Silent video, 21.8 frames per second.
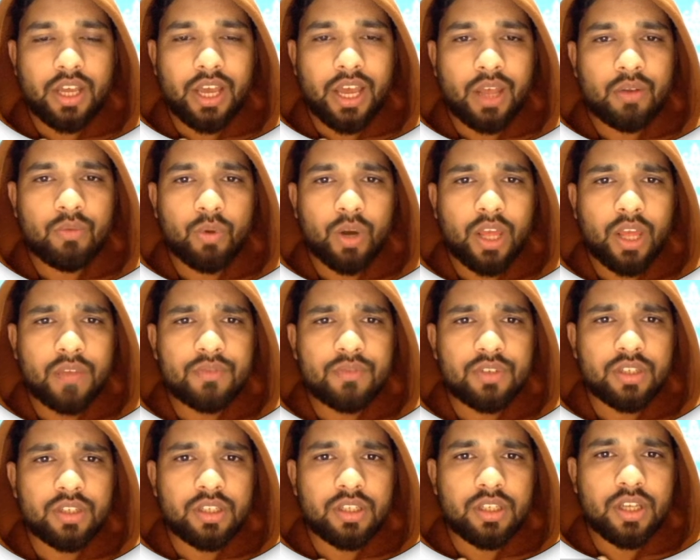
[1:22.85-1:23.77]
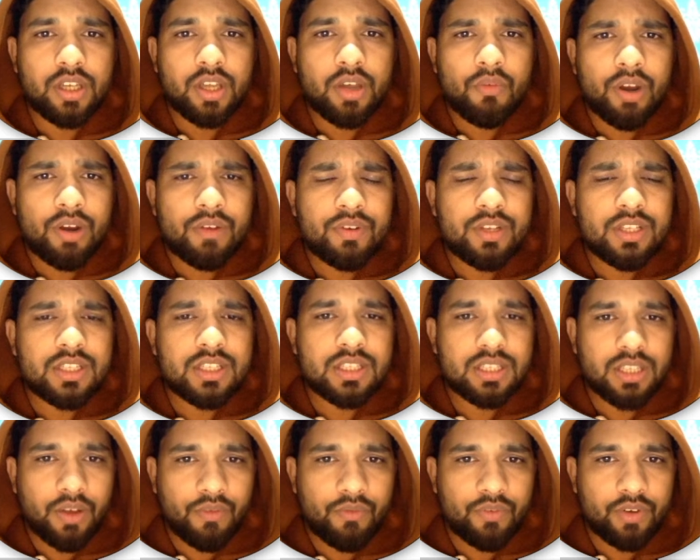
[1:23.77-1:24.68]
and what I have done, whenever
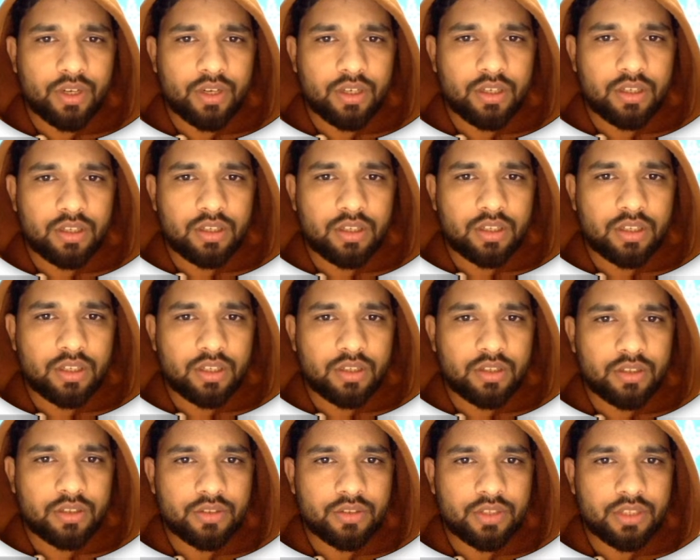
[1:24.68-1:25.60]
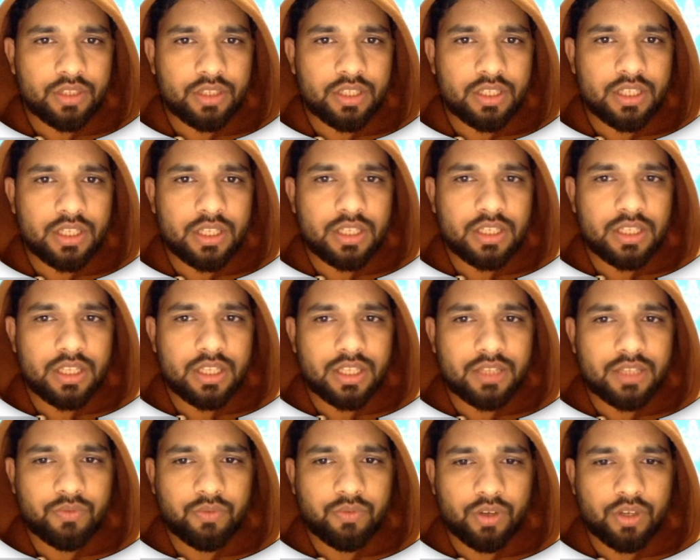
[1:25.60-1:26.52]
someone, this is the
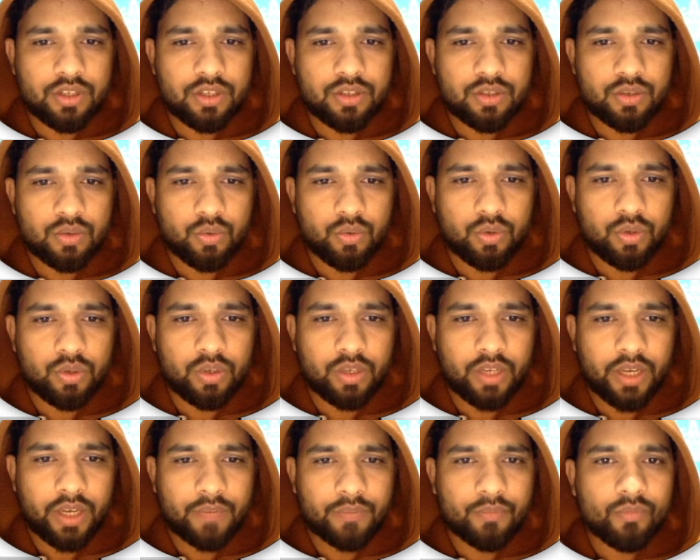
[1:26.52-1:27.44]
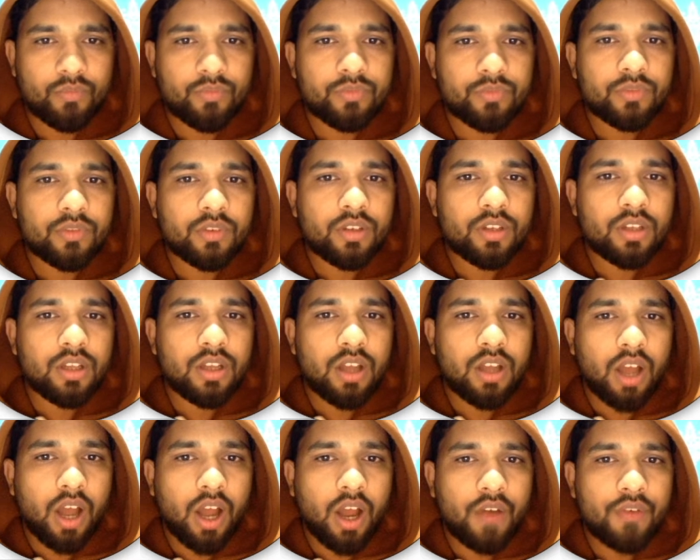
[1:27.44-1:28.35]
first code. Okay,
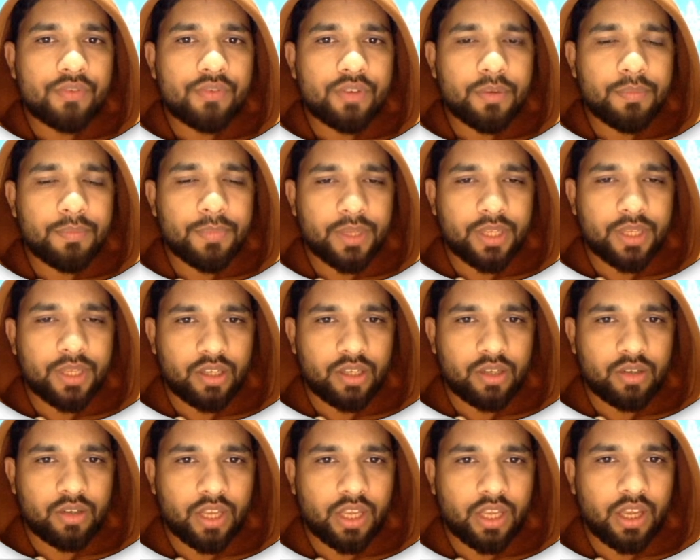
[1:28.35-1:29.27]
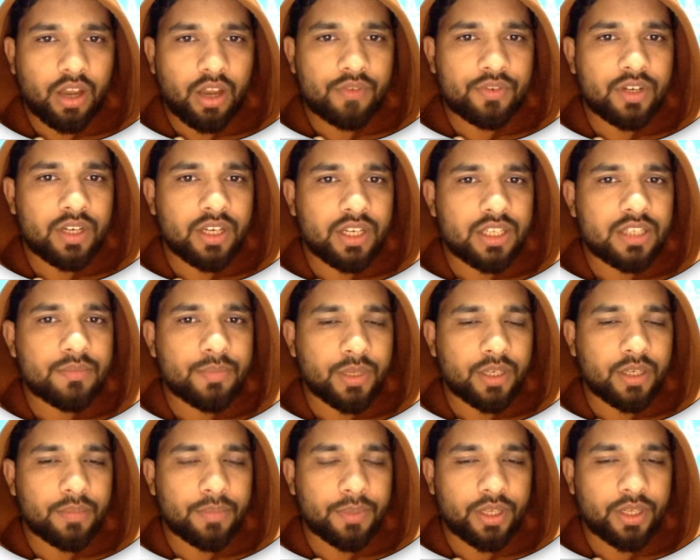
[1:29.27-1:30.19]
after picking, okay, after list
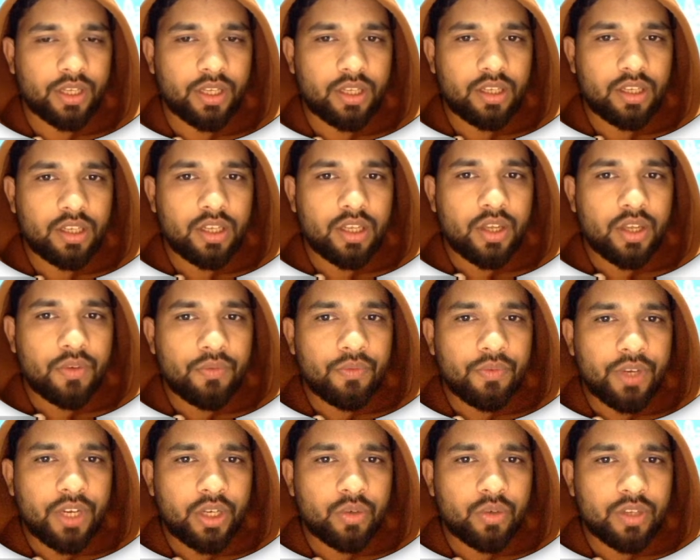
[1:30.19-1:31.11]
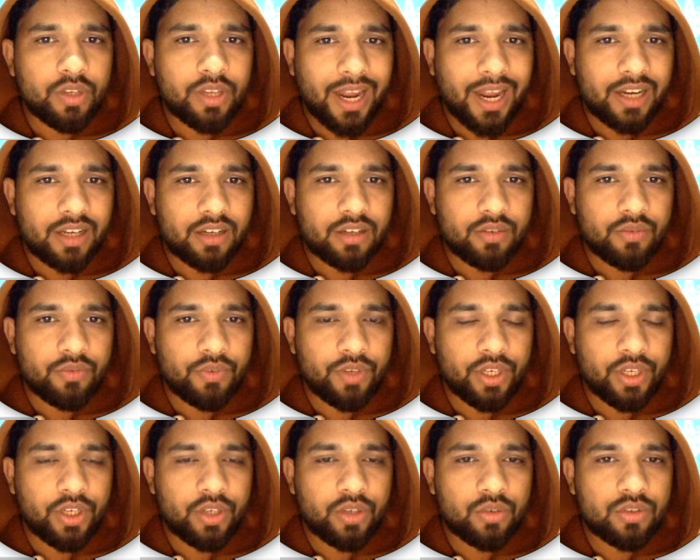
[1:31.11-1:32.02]
picker picking, we need to get we
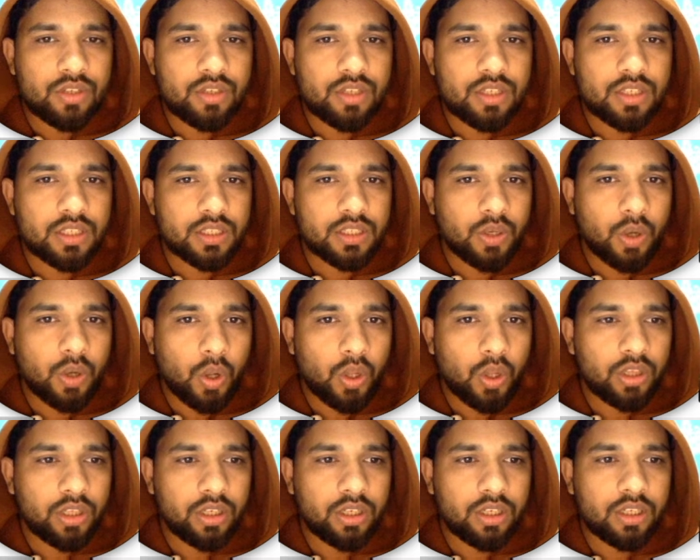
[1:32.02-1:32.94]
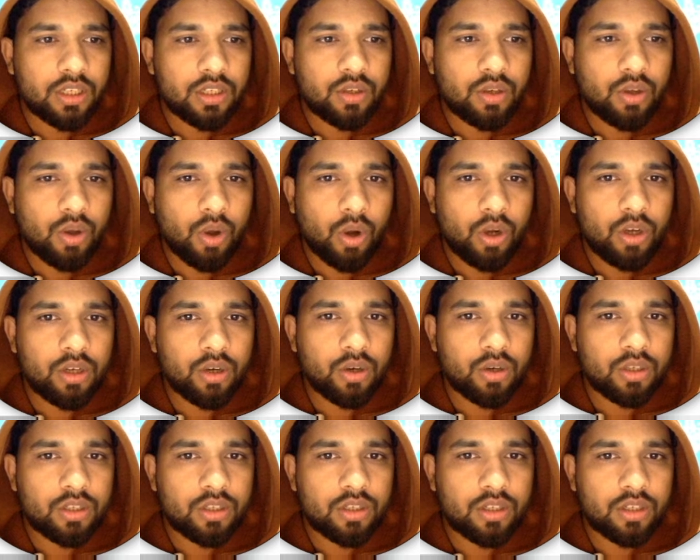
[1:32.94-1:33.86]
need to just call the call
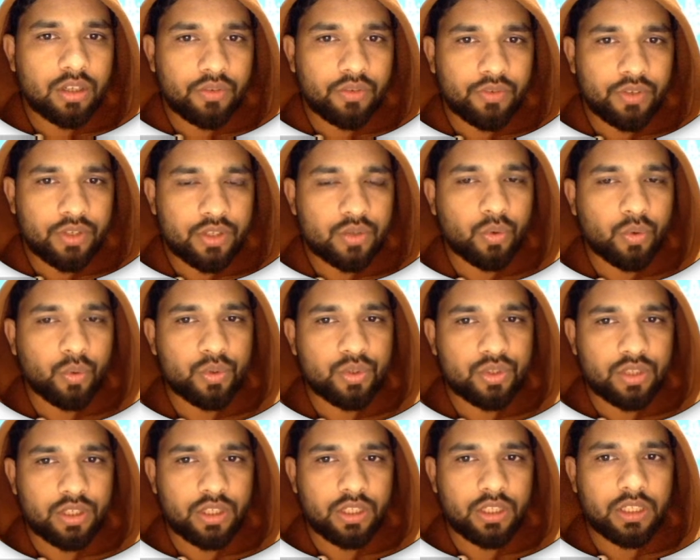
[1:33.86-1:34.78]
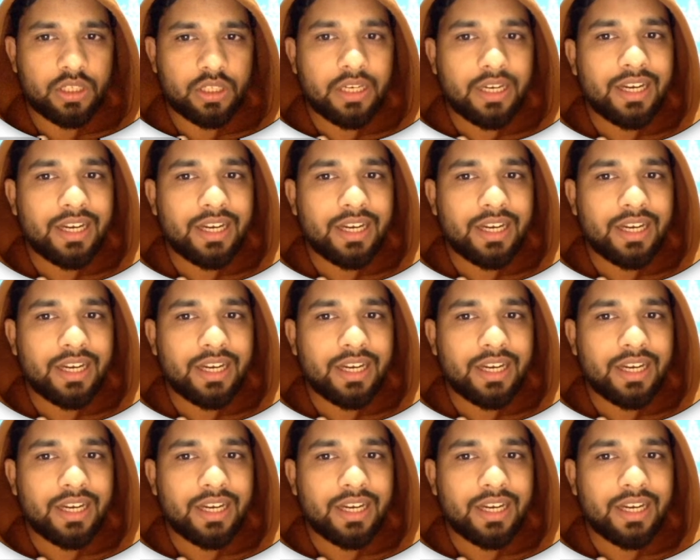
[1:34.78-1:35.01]
dot converse question,